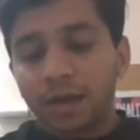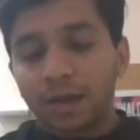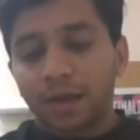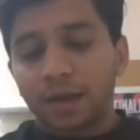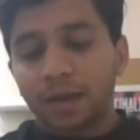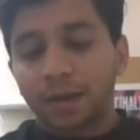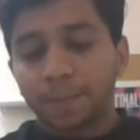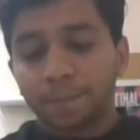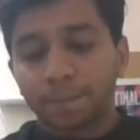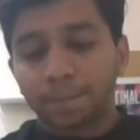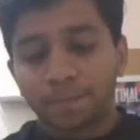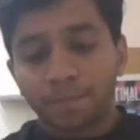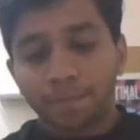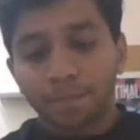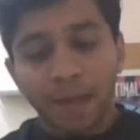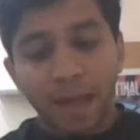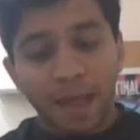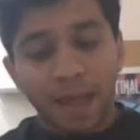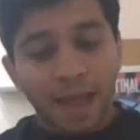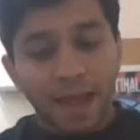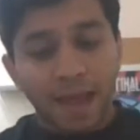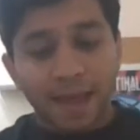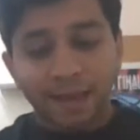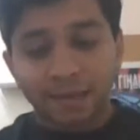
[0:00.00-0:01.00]
Uh,
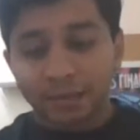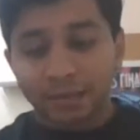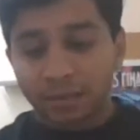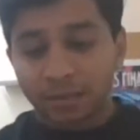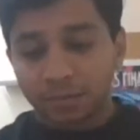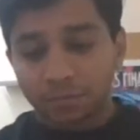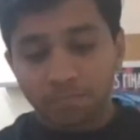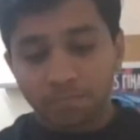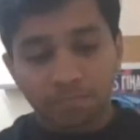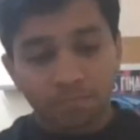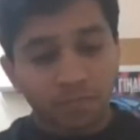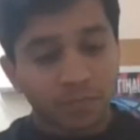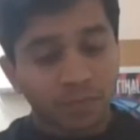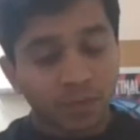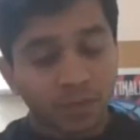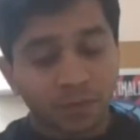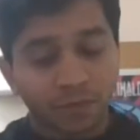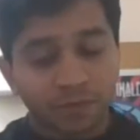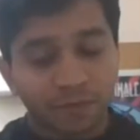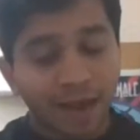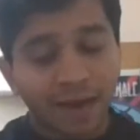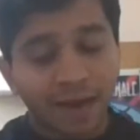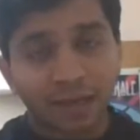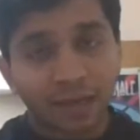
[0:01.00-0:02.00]
and the
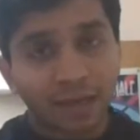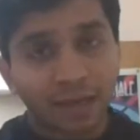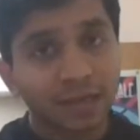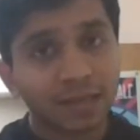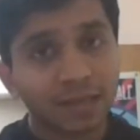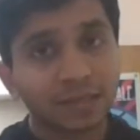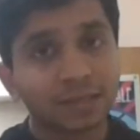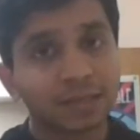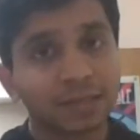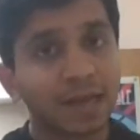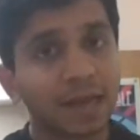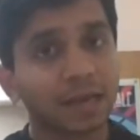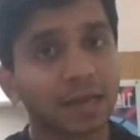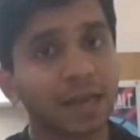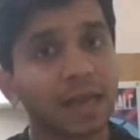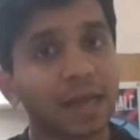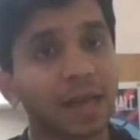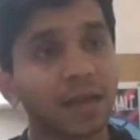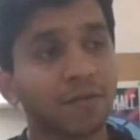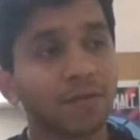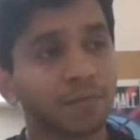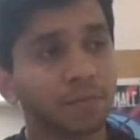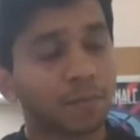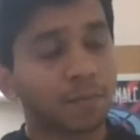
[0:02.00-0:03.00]
fact is that
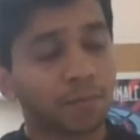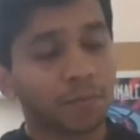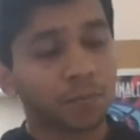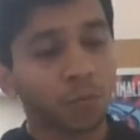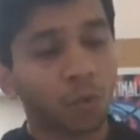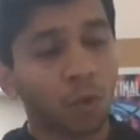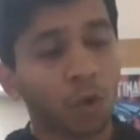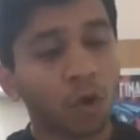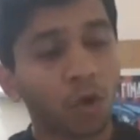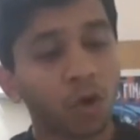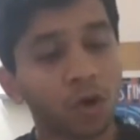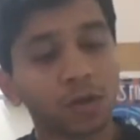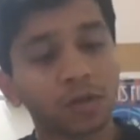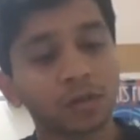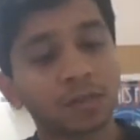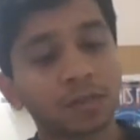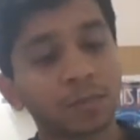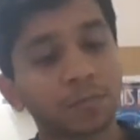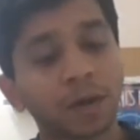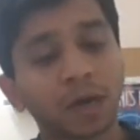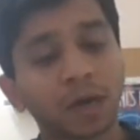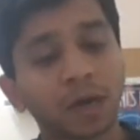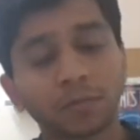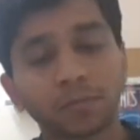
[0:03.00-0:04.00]
all
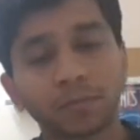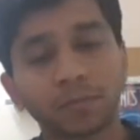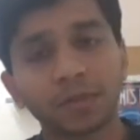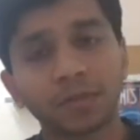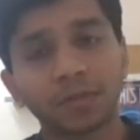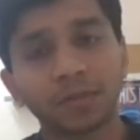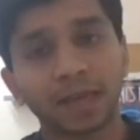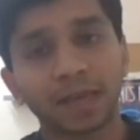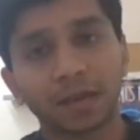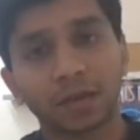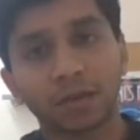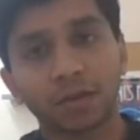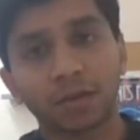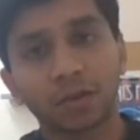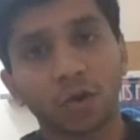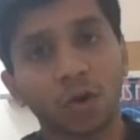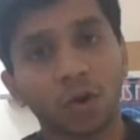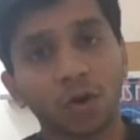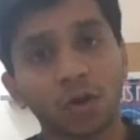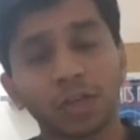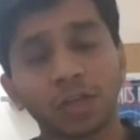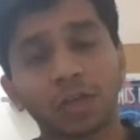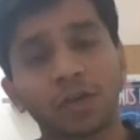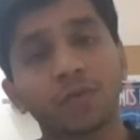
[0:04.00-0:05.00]
departments, like
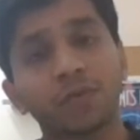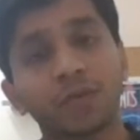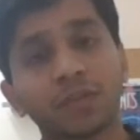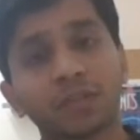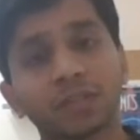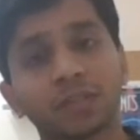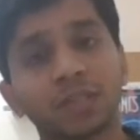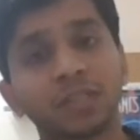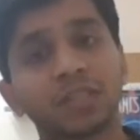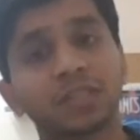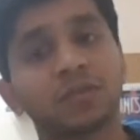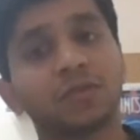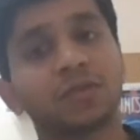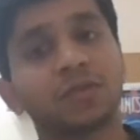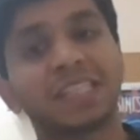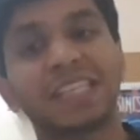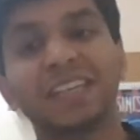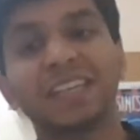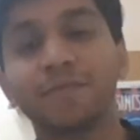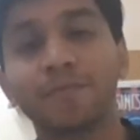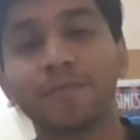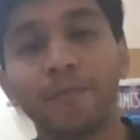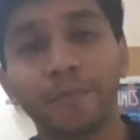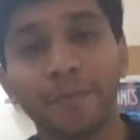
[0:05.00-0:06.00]
all the universities,
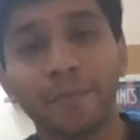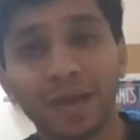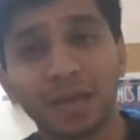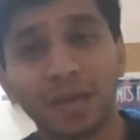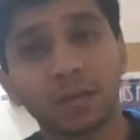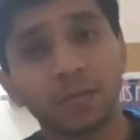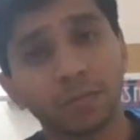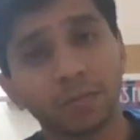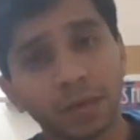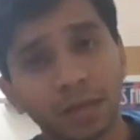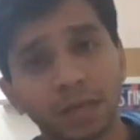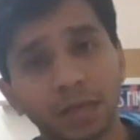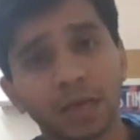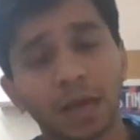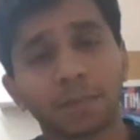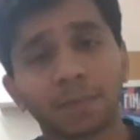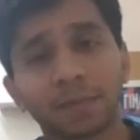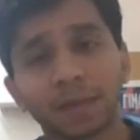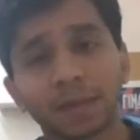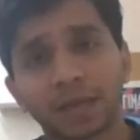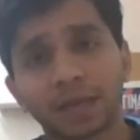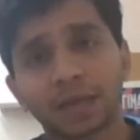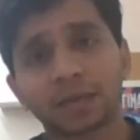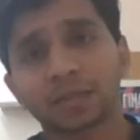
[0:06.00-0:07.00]
receive many, many
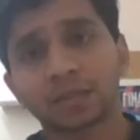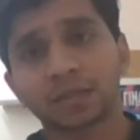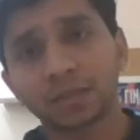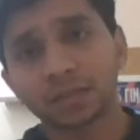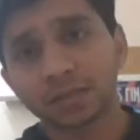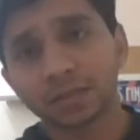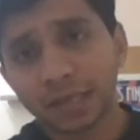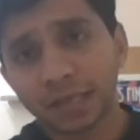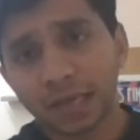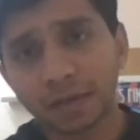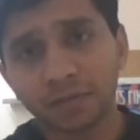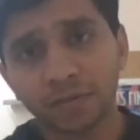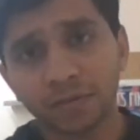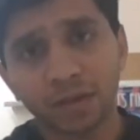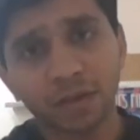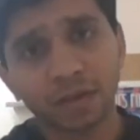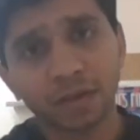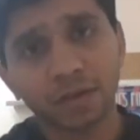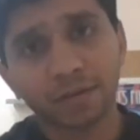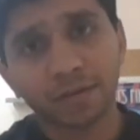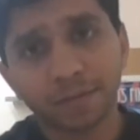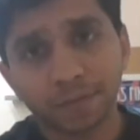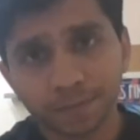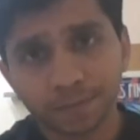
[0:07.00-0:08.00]
applications every
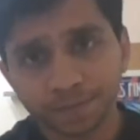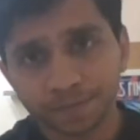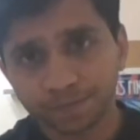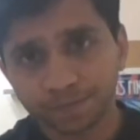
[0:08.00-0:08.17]
year.